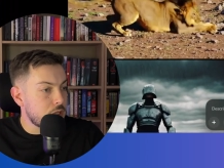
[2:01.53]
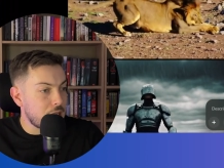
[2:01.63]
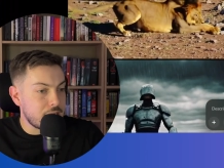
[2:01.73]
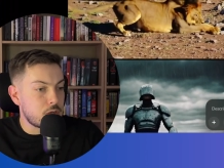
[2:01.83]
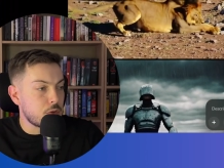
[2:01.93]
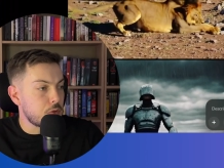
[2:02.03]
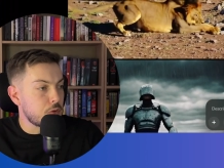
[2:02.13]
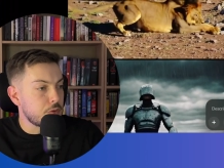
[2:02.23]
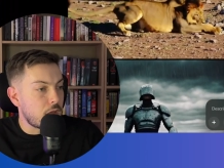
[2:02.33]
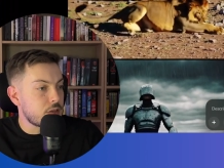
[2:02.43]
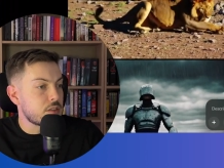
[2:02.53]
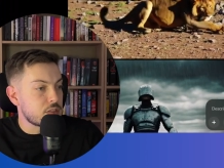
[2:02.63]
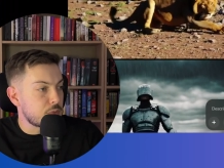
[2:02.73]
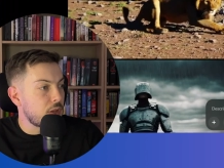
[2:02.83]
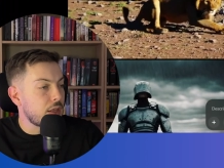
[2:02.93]
clinical, nice
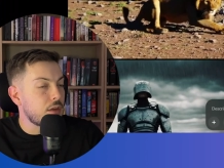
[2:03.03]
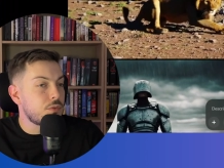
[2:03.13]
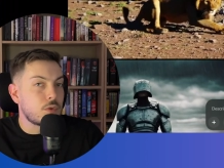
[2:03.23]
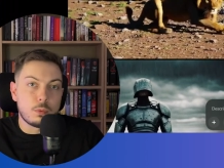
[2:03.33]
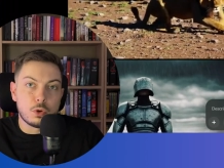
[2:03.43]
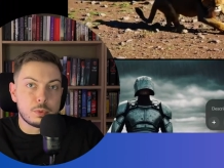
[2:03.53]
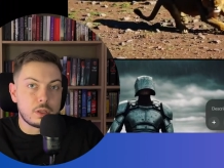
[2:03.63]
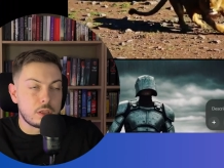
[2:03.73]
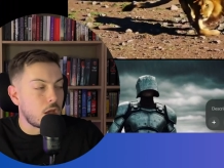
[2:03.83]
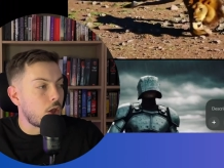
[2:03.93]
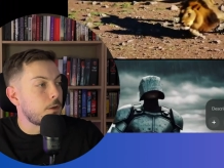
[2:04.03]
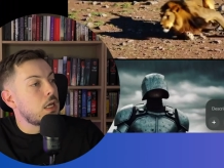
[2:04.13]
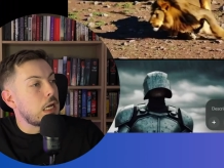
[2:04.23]
display from OpenAI.